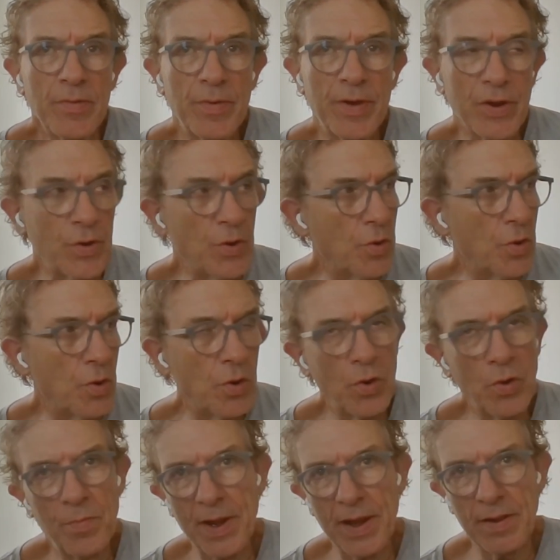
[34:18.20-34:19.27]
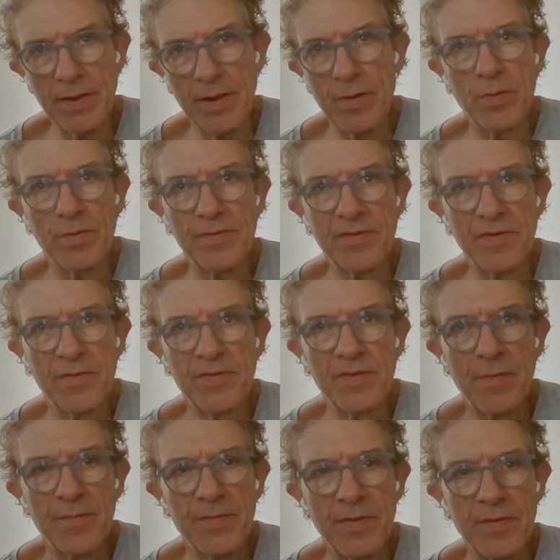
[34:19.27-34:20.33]
We could all be in the
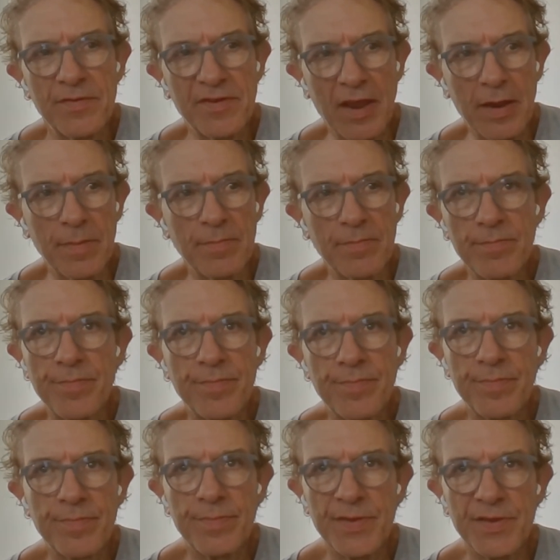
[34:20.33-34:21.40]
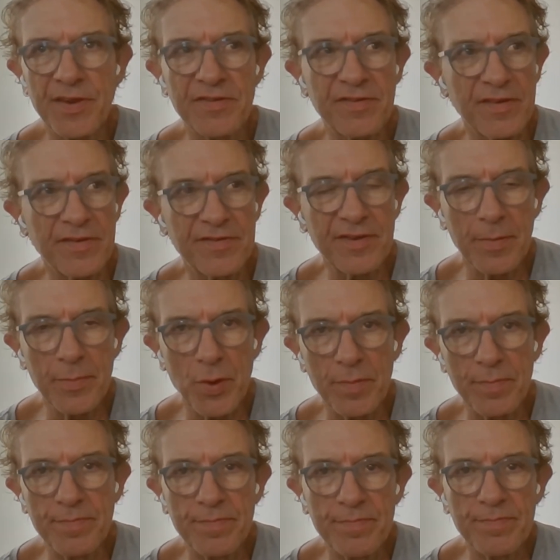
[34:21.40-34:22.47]
same distant
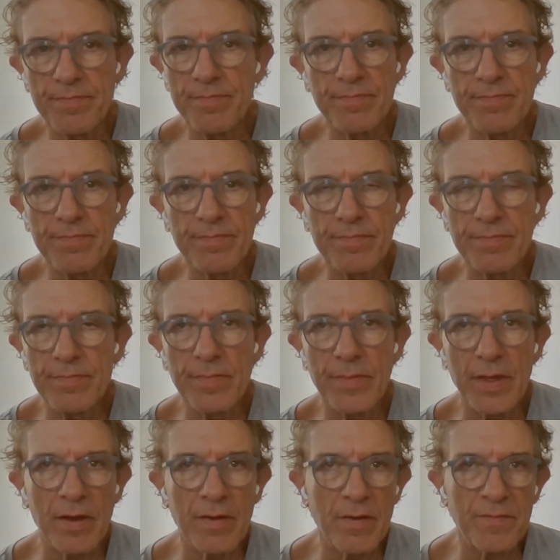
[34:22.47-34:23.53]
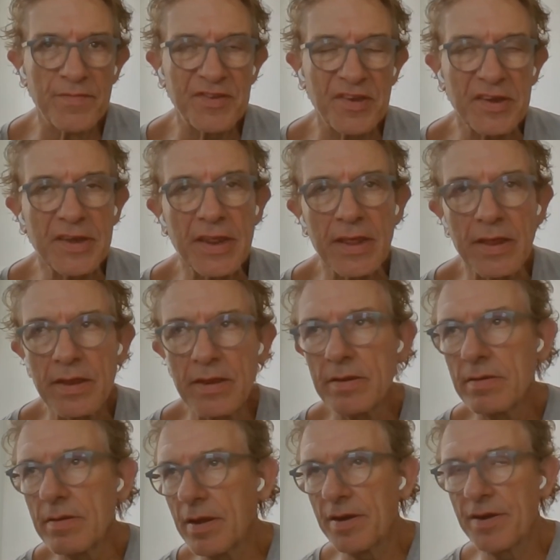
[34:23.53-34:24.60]
suburb of Sydney
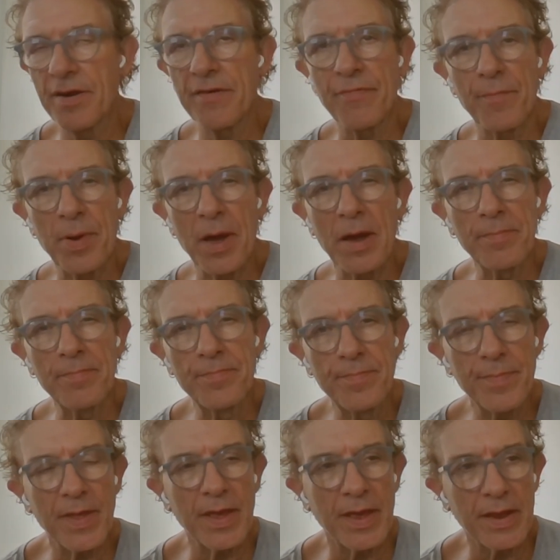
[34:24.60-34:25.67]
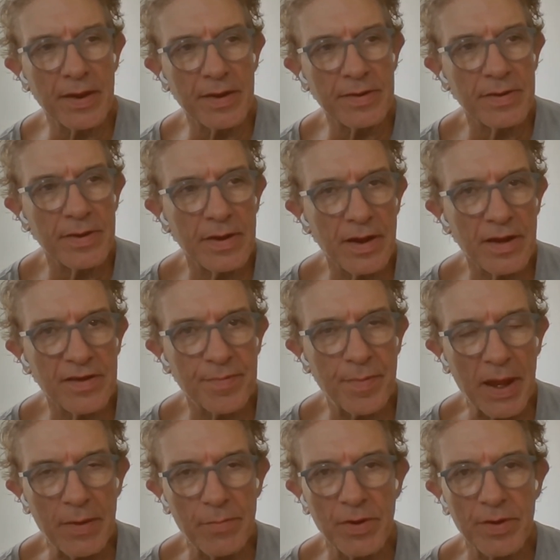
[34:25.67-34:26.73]
in a different pub, and each
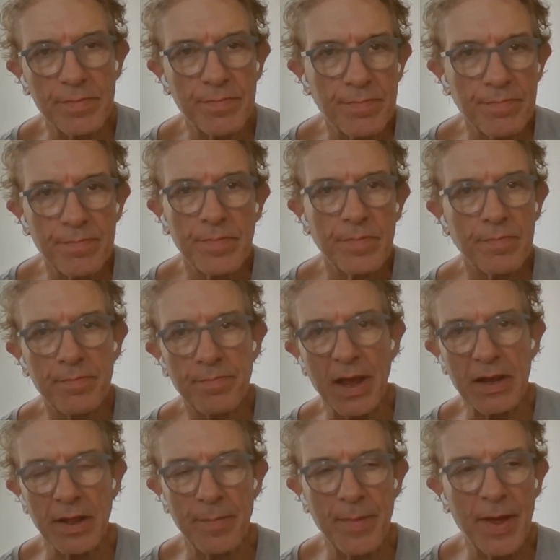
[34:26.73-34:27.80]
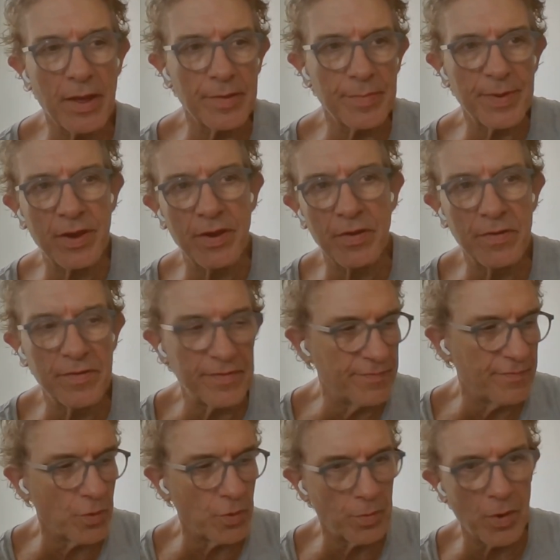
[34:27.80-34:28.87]
band would pack them out. There'd be queues
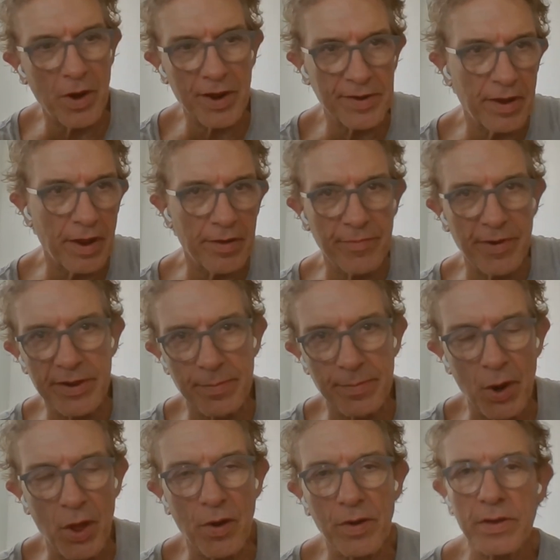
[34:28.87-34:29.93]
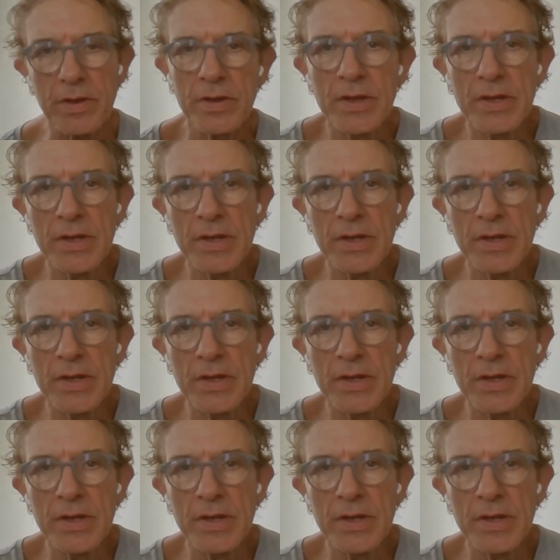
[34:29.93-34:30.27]
4 wide going around the block.